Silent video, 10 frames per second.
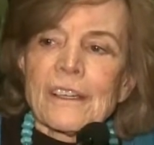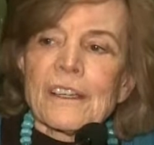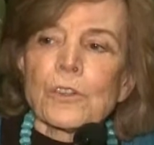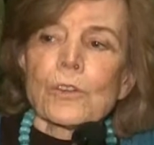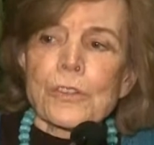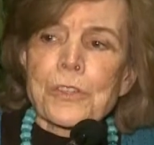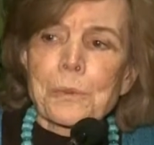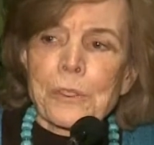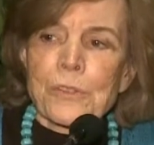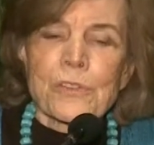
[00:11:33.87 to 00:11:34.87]
And oil
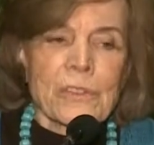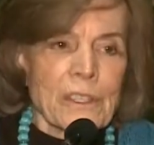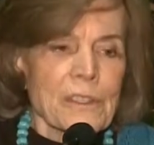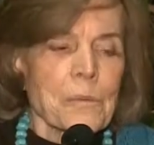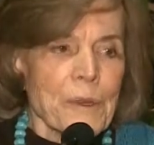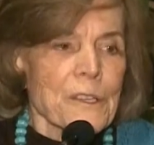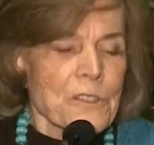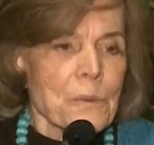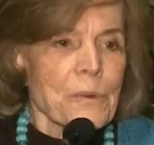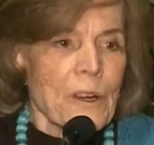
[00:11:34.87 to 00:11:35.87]
spills are not the
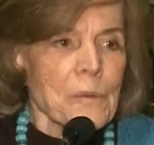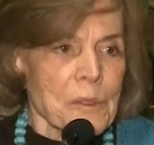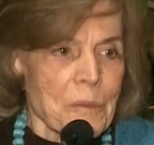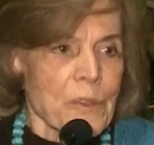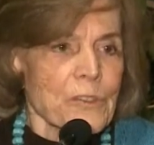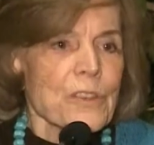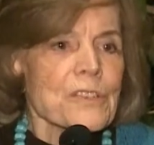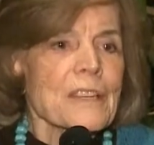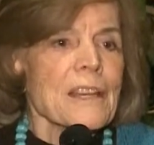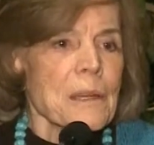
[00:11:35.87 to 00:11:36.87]
biggest problem. They're
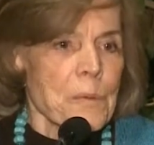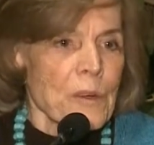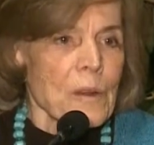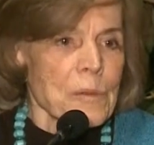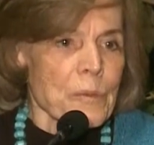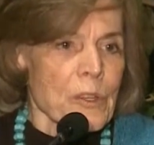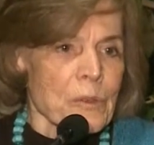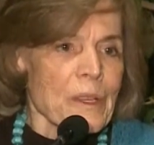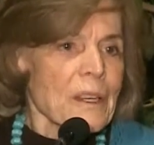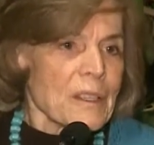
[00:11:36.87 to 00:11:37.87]
just a problem that
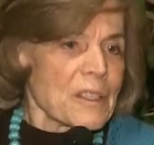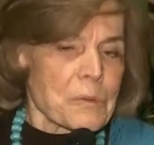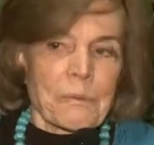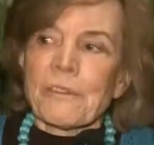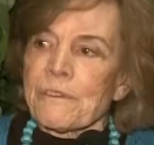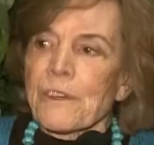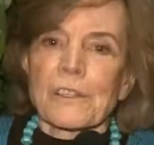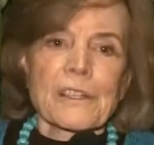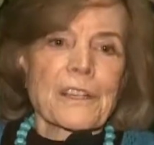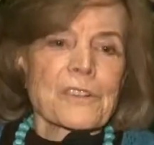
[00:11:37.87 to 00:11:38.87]
is
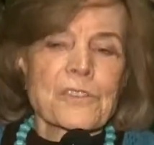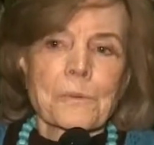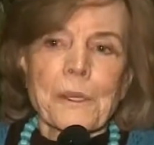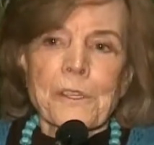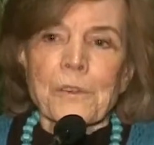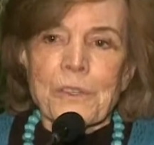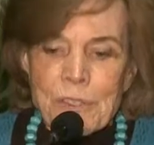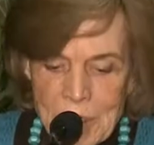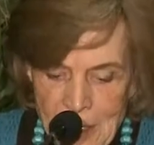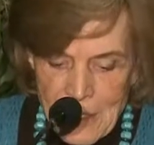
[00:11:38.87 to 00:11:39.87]
fairly conspicuous.